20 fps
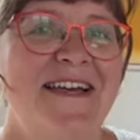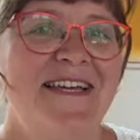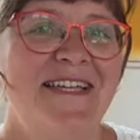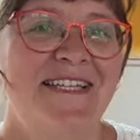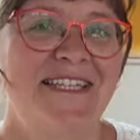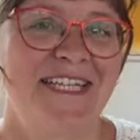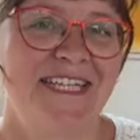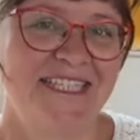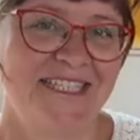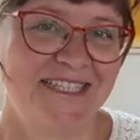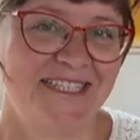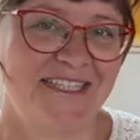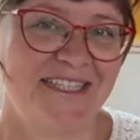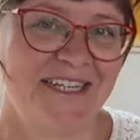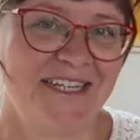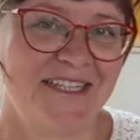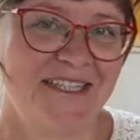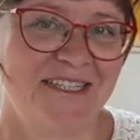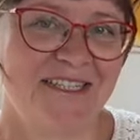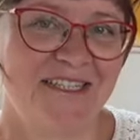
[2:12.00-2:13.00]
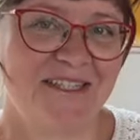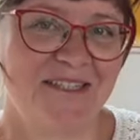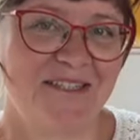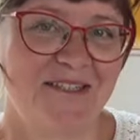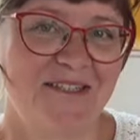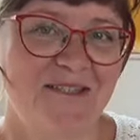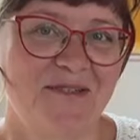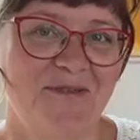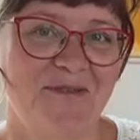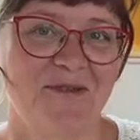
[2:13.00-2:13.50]
Let's start
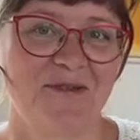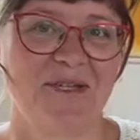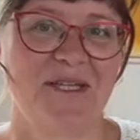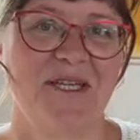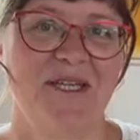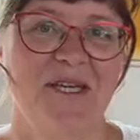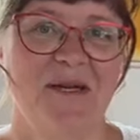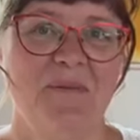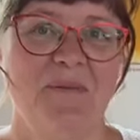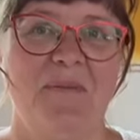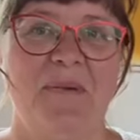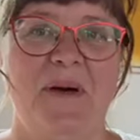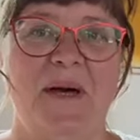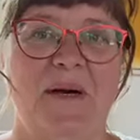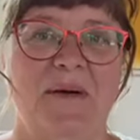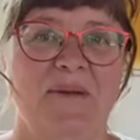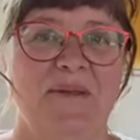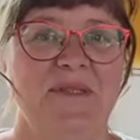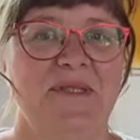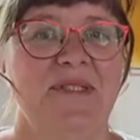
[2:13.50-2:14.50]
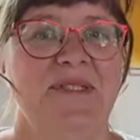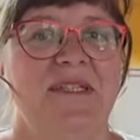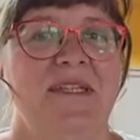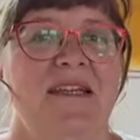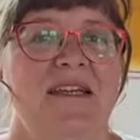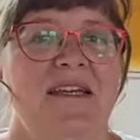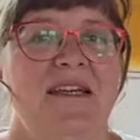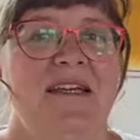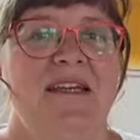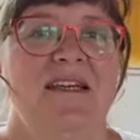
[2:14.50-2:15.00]
talking about
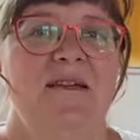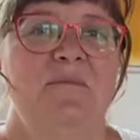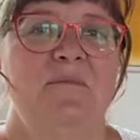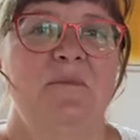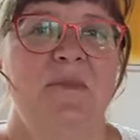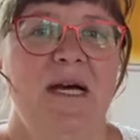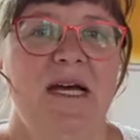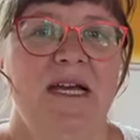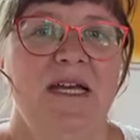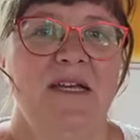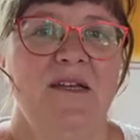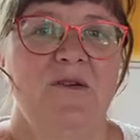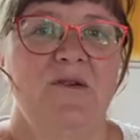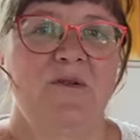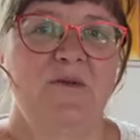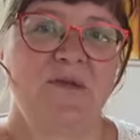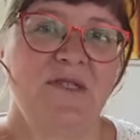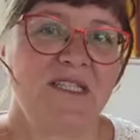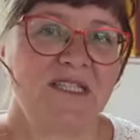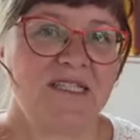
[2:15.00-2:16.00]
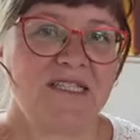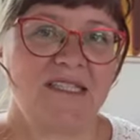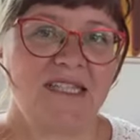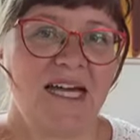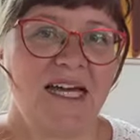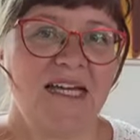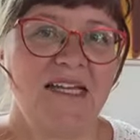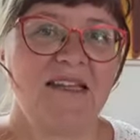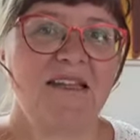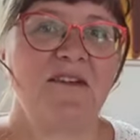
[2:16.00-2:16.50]
my own
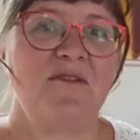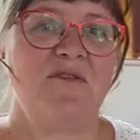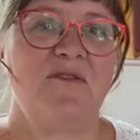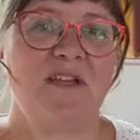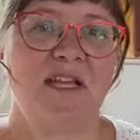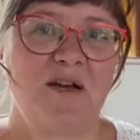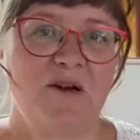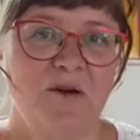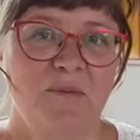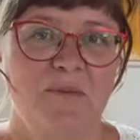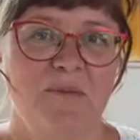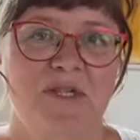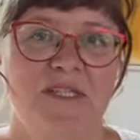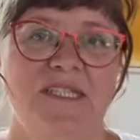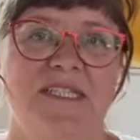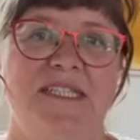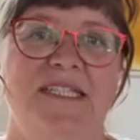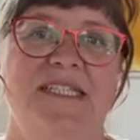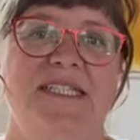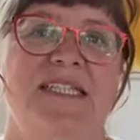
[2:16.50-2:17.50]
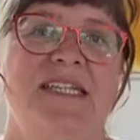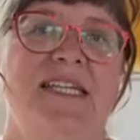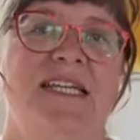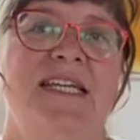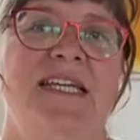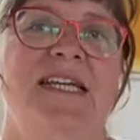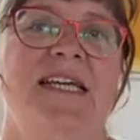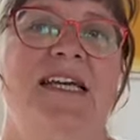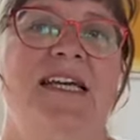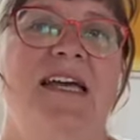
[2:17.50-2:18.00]
design, the Flowerbud
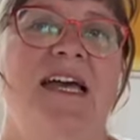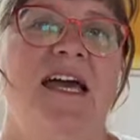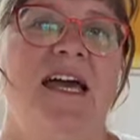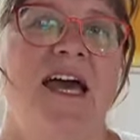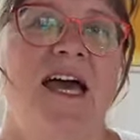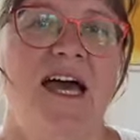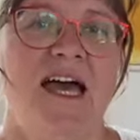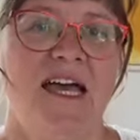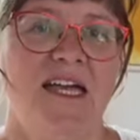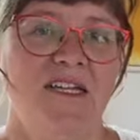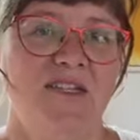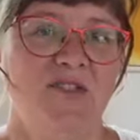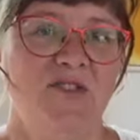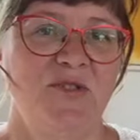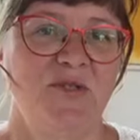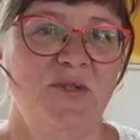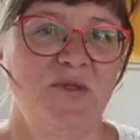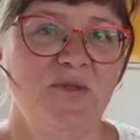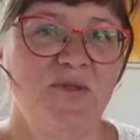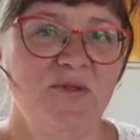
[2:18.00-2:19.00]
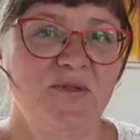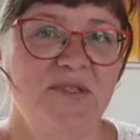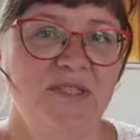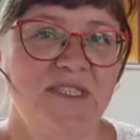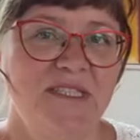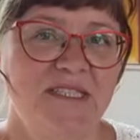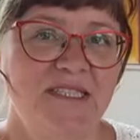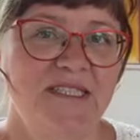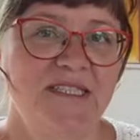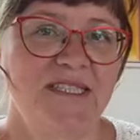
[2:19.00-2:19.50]
Tee. I showed you the
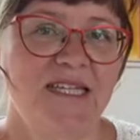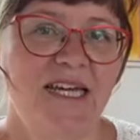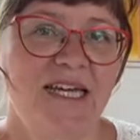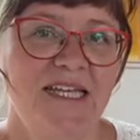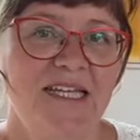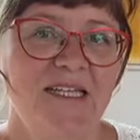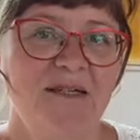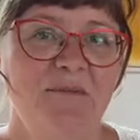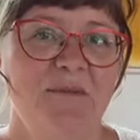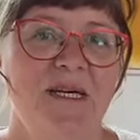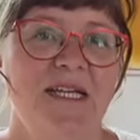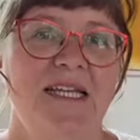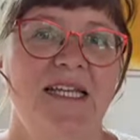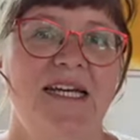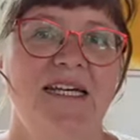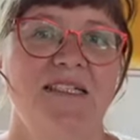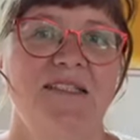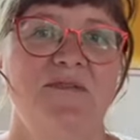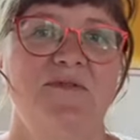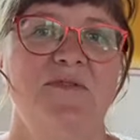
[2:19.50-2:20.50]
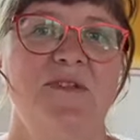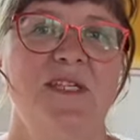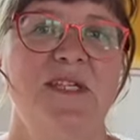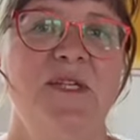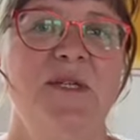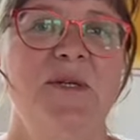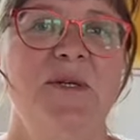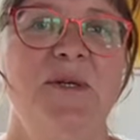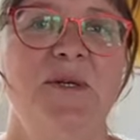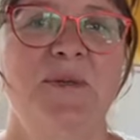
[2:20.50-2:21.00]
design in my last
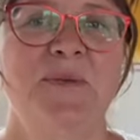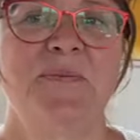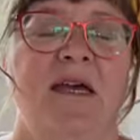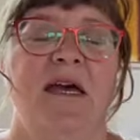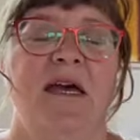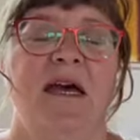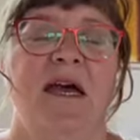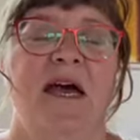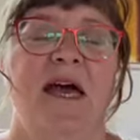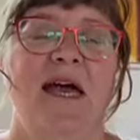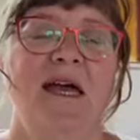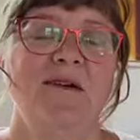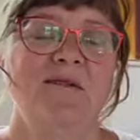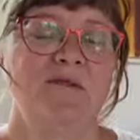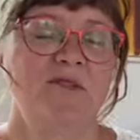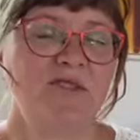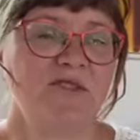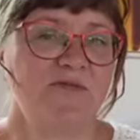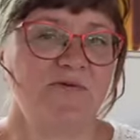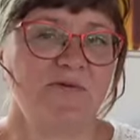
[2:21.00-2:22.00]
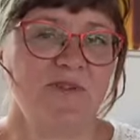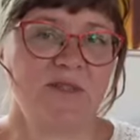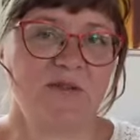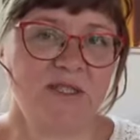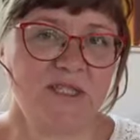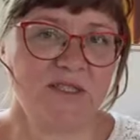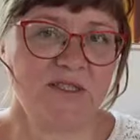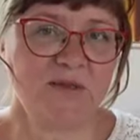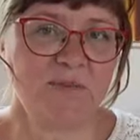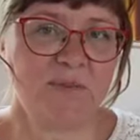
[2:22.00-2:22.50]
video. I was
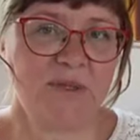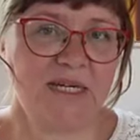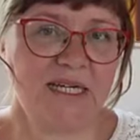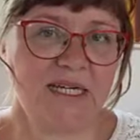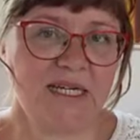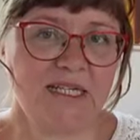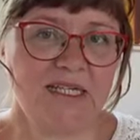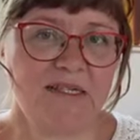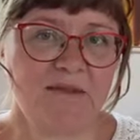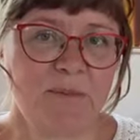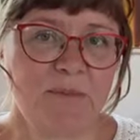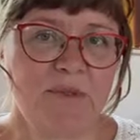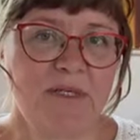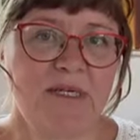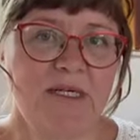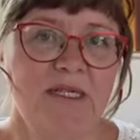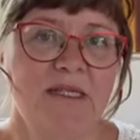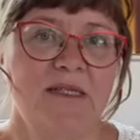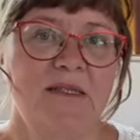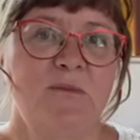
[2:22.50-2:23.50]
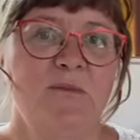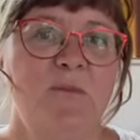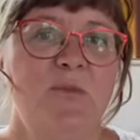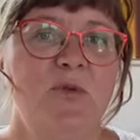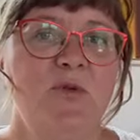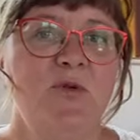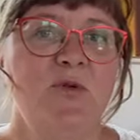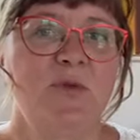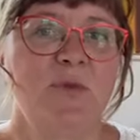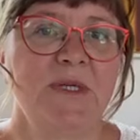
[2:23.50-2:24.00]
very inspired by the
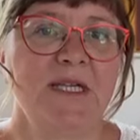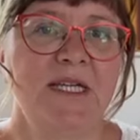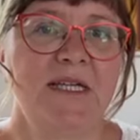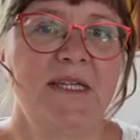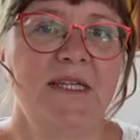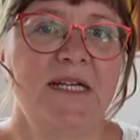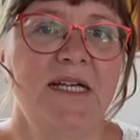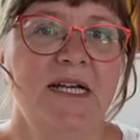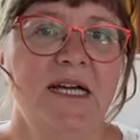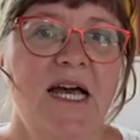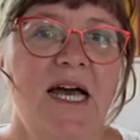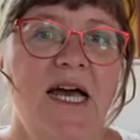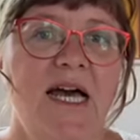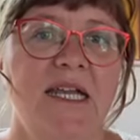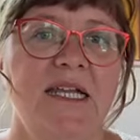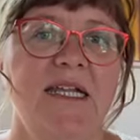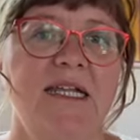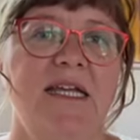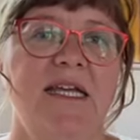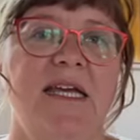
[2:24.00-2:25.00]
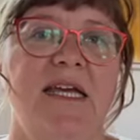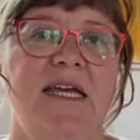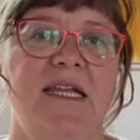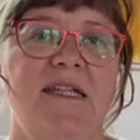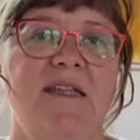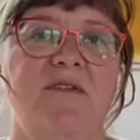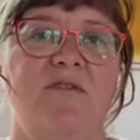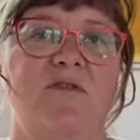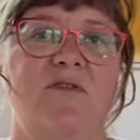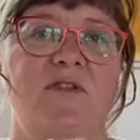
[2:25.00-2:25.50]
blooming in the garden and
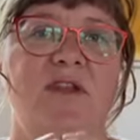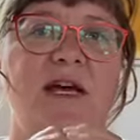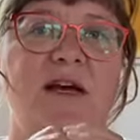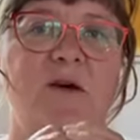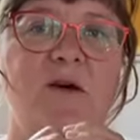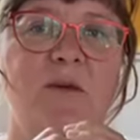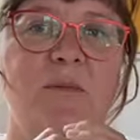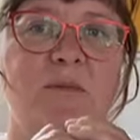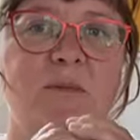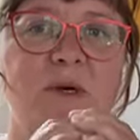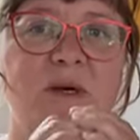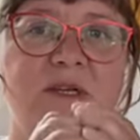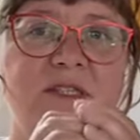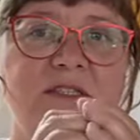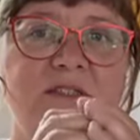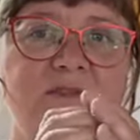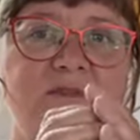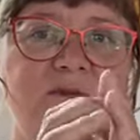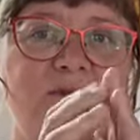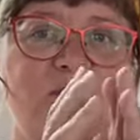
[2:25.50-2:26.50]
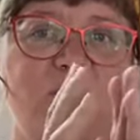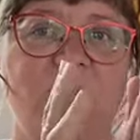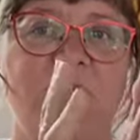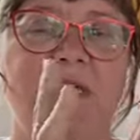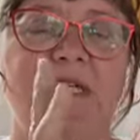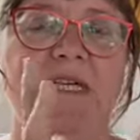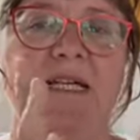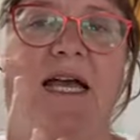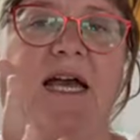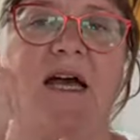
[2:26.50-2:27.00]
the flower buds
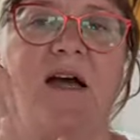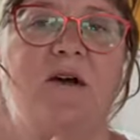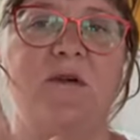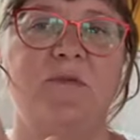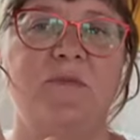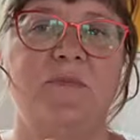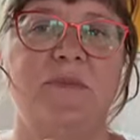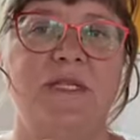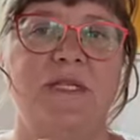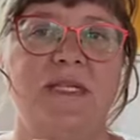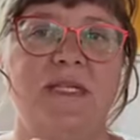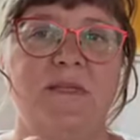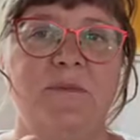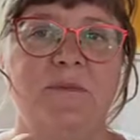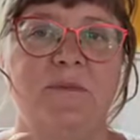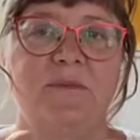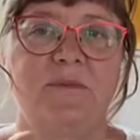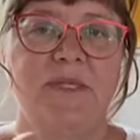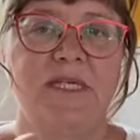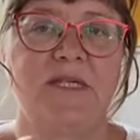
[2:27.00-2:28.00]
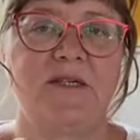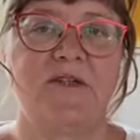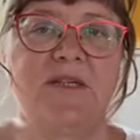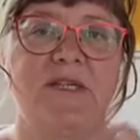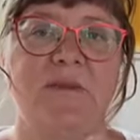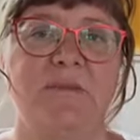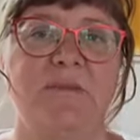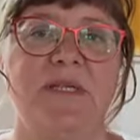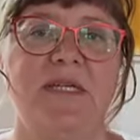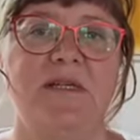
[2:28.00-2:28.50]
folding out, being bigger
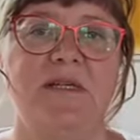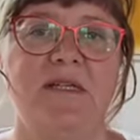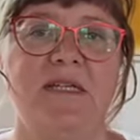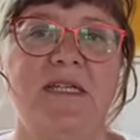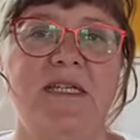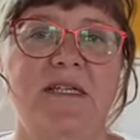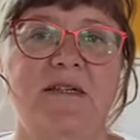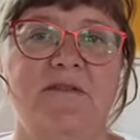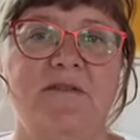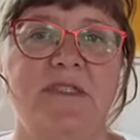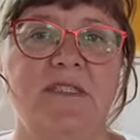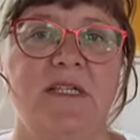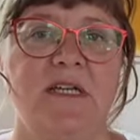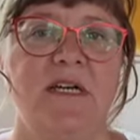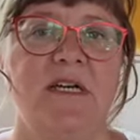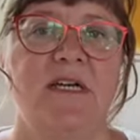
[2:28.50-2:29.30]
and bigger leaves.